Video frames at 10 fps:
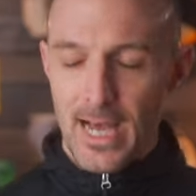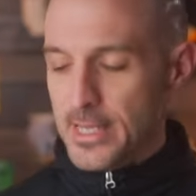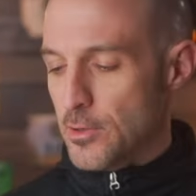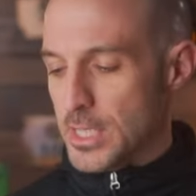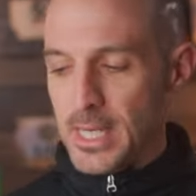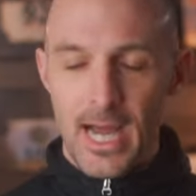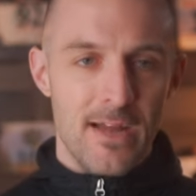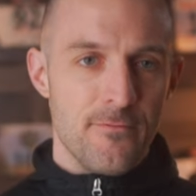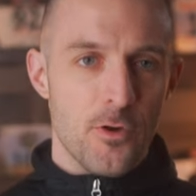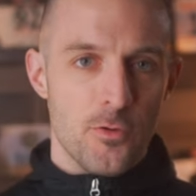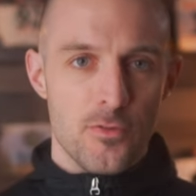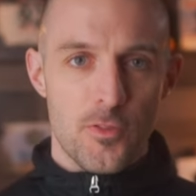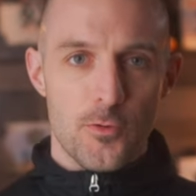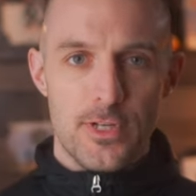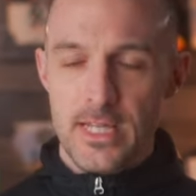I use an iPhone
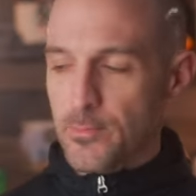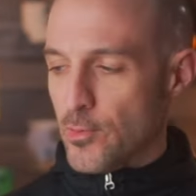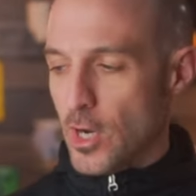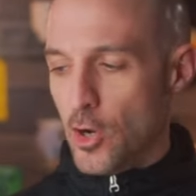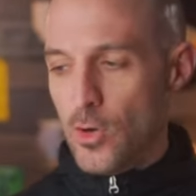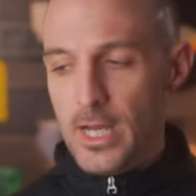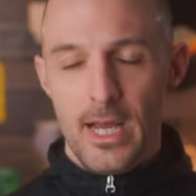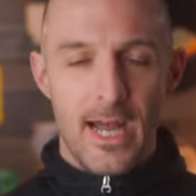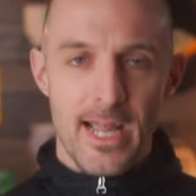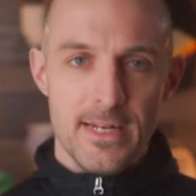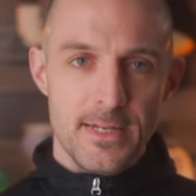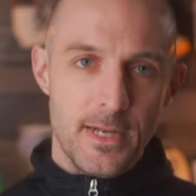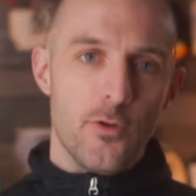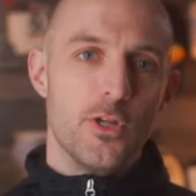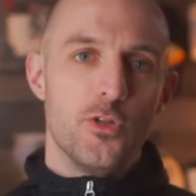13 Pro. I had
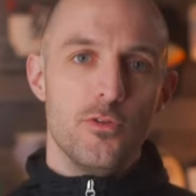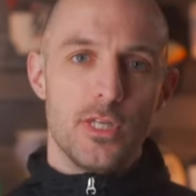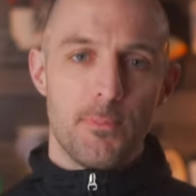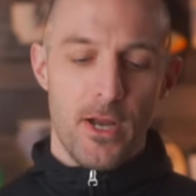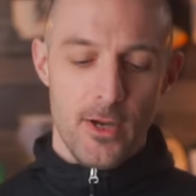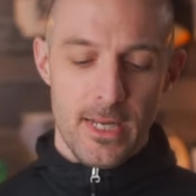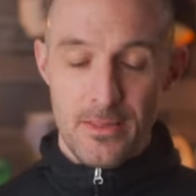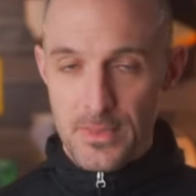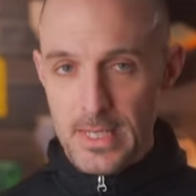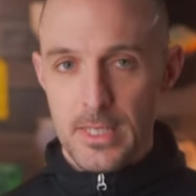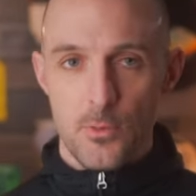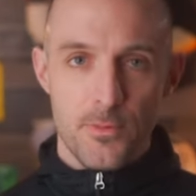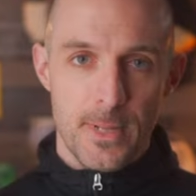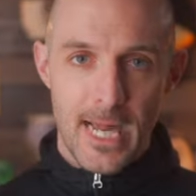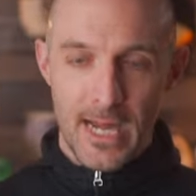no issues pairing these with
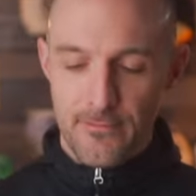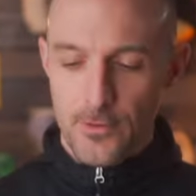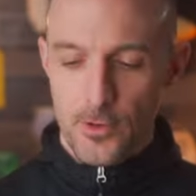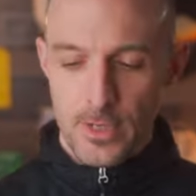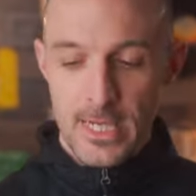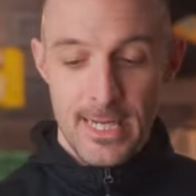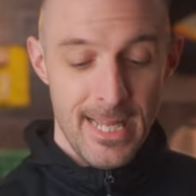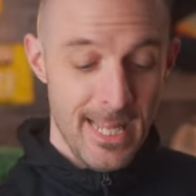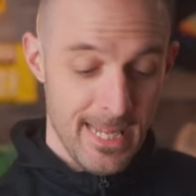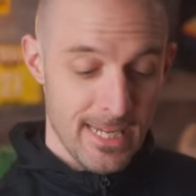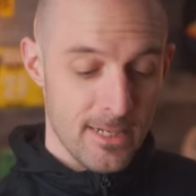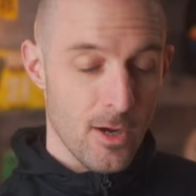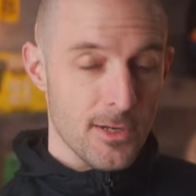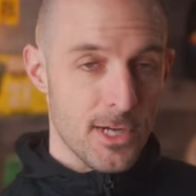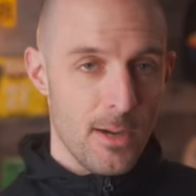my iPhone. And
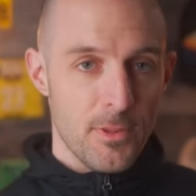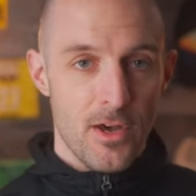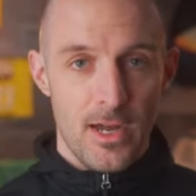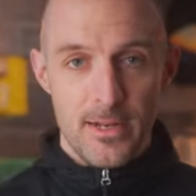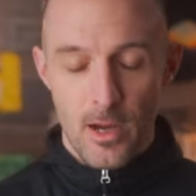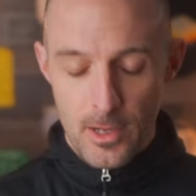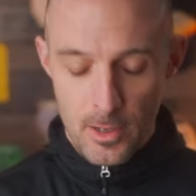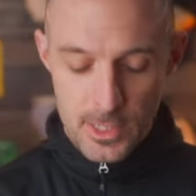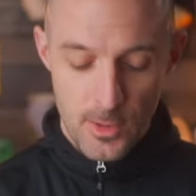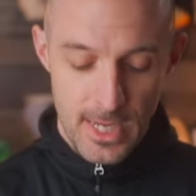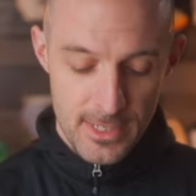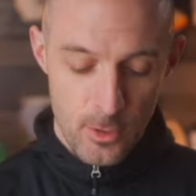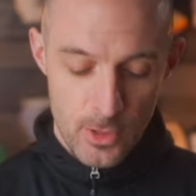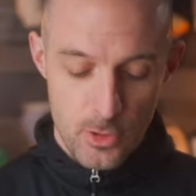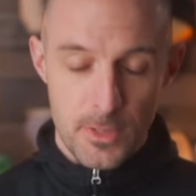on top of that, I also had no
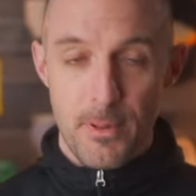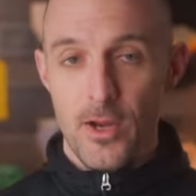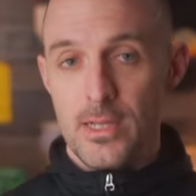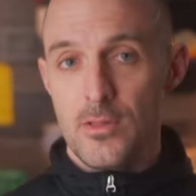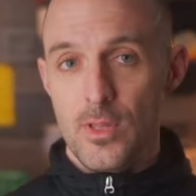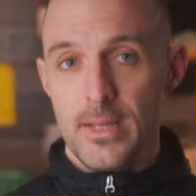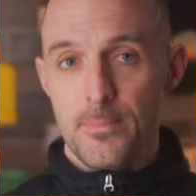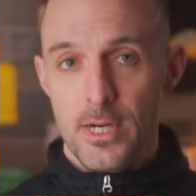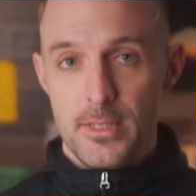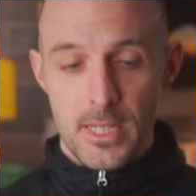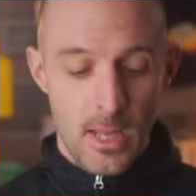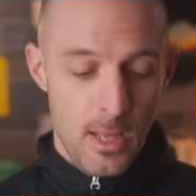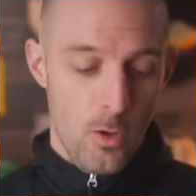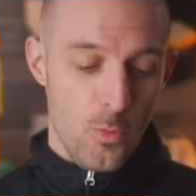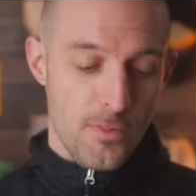issues pairing the LinkBuds
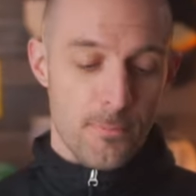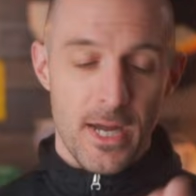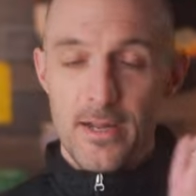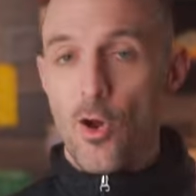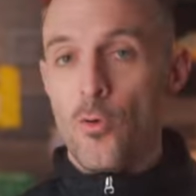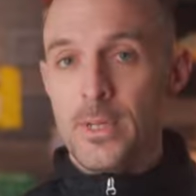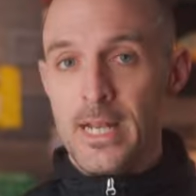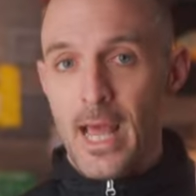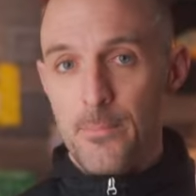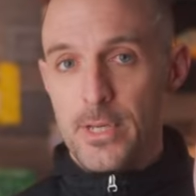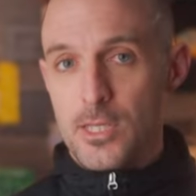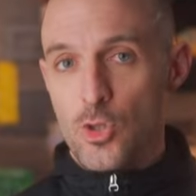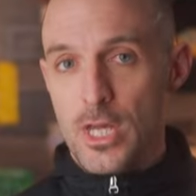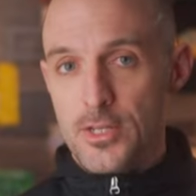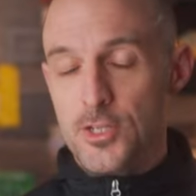with my Garmin Epix
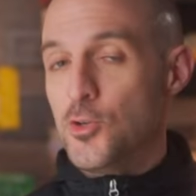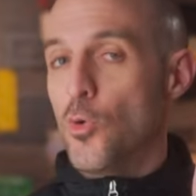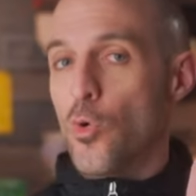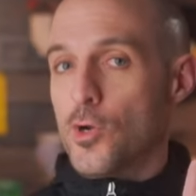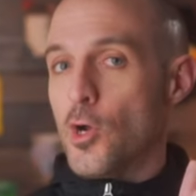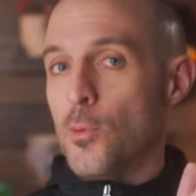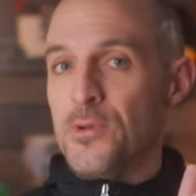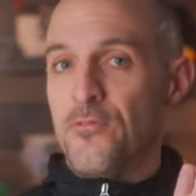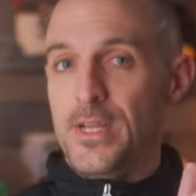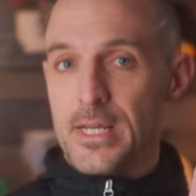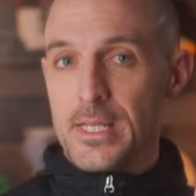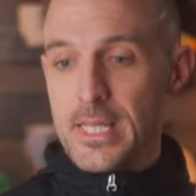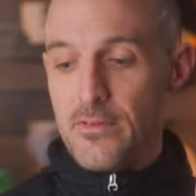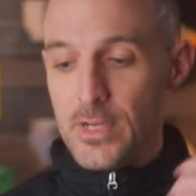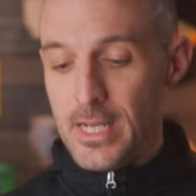Gen 2 or Garmin Fenix
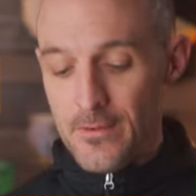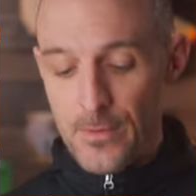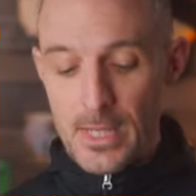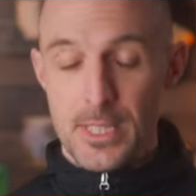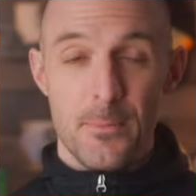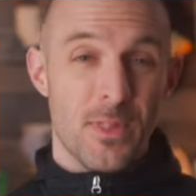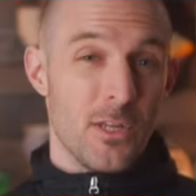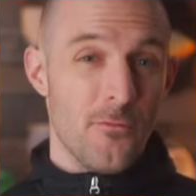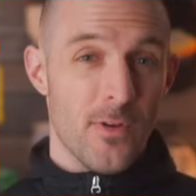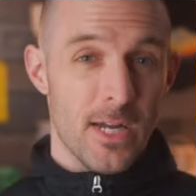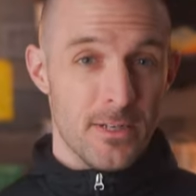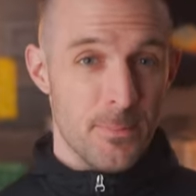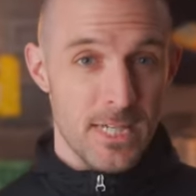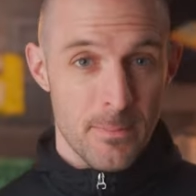7, if that's something you find to be